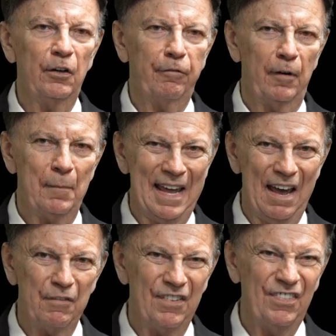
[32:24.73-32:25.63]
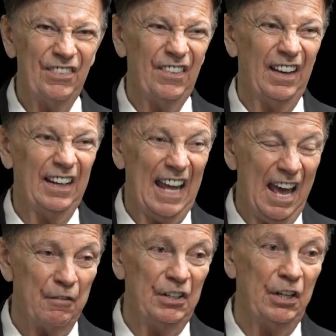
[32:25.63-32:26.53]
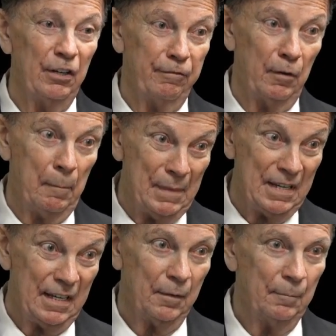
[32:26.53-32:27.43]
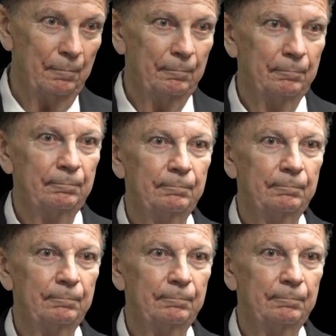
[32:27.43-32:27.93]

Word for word: from heaven than that heaven hear from me. Right.